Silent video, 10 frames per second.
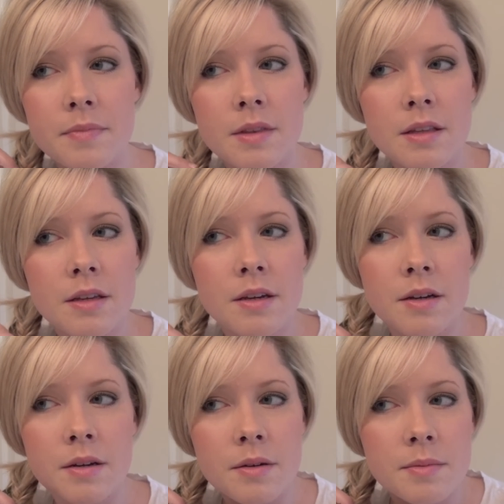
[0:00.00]

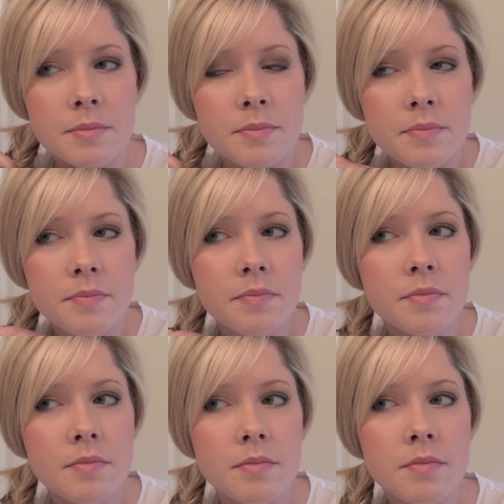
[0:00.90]

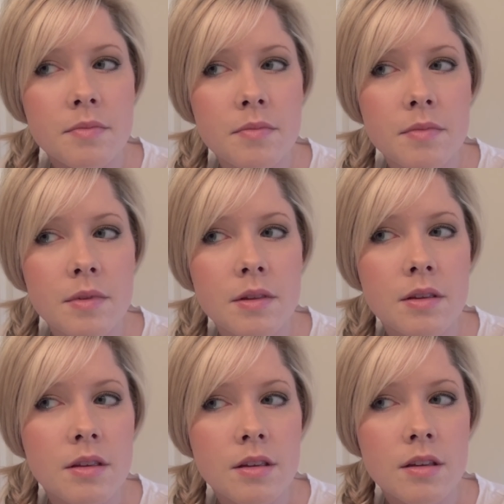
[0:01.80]

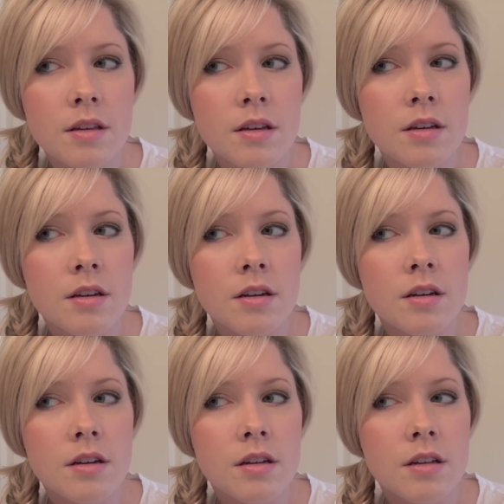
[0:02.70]

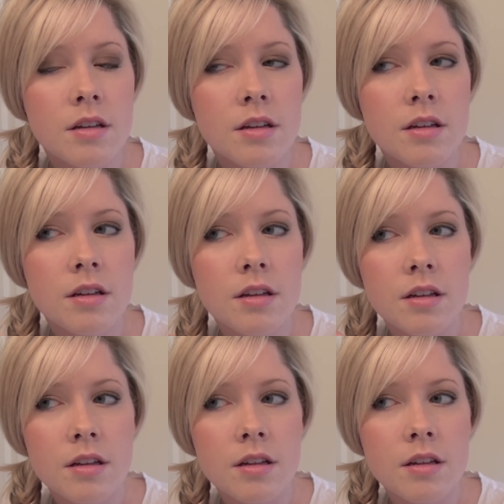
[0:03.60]

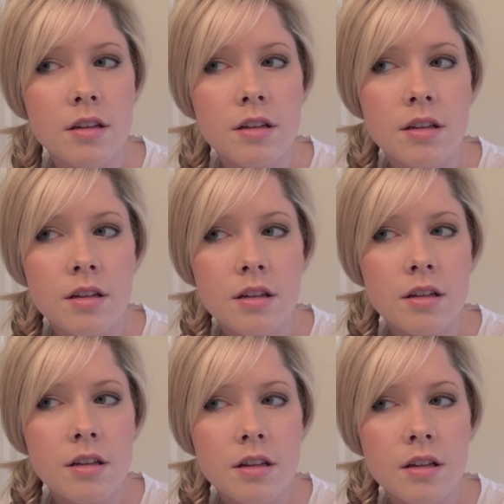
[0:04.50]

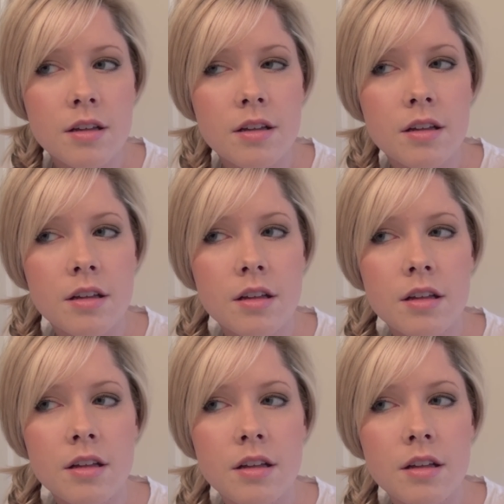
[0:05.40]
Nobody speaks.